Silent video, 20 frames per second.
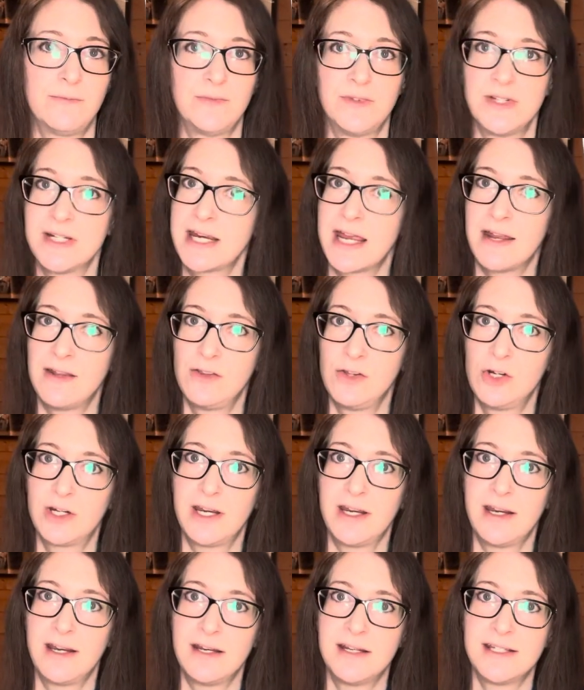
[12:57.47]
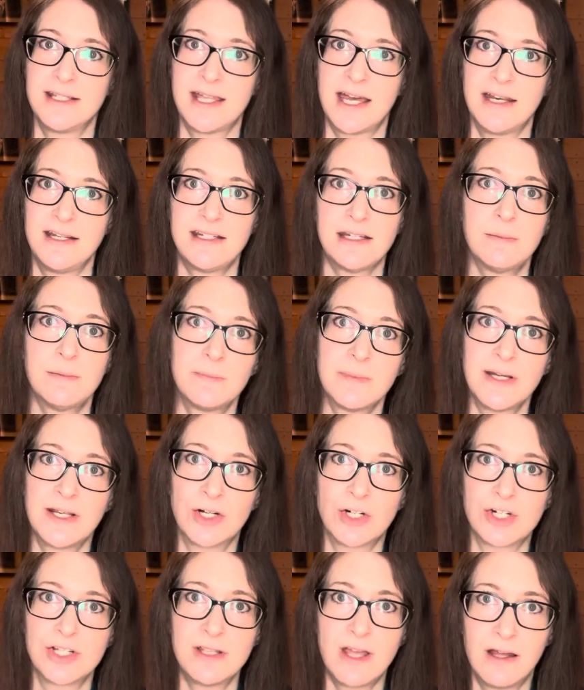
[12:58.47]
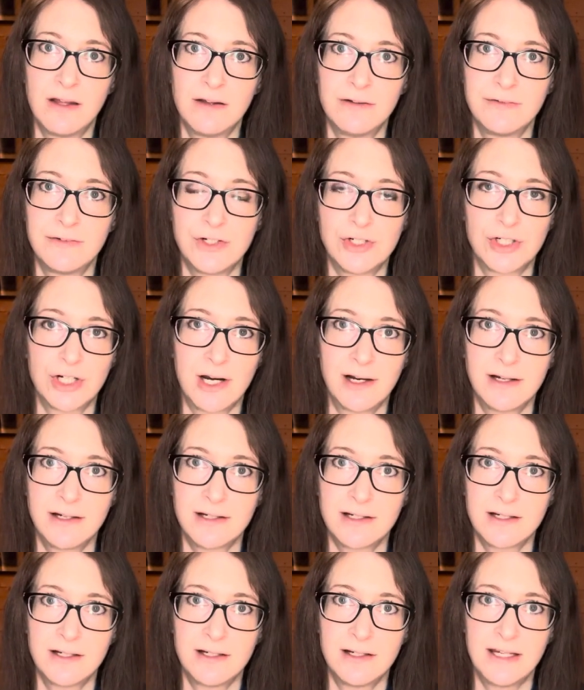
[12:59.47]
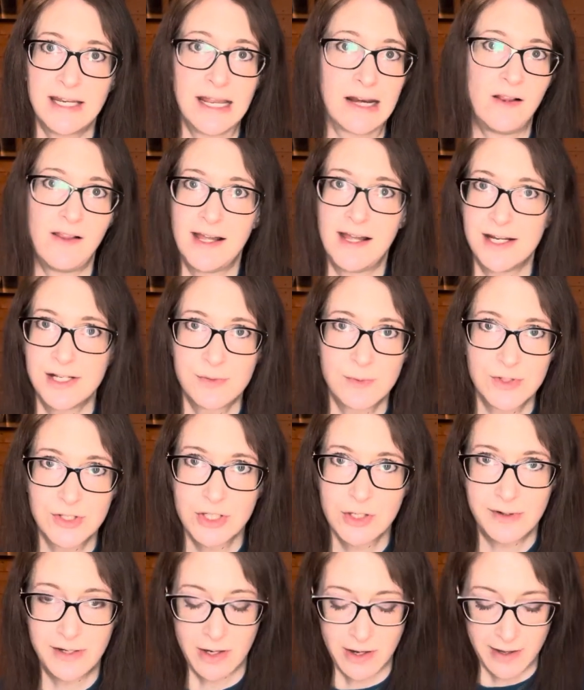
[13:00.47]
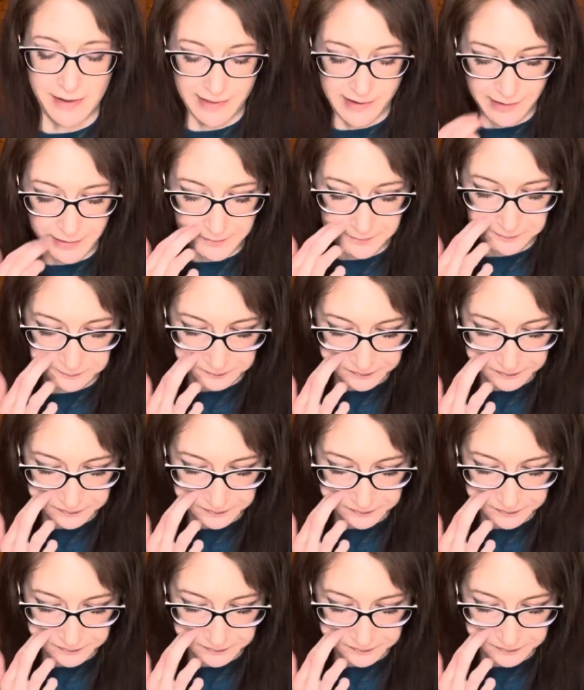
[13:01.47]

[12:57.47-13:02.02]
again, looking into that deep inner self and trying to analyze what's going on there.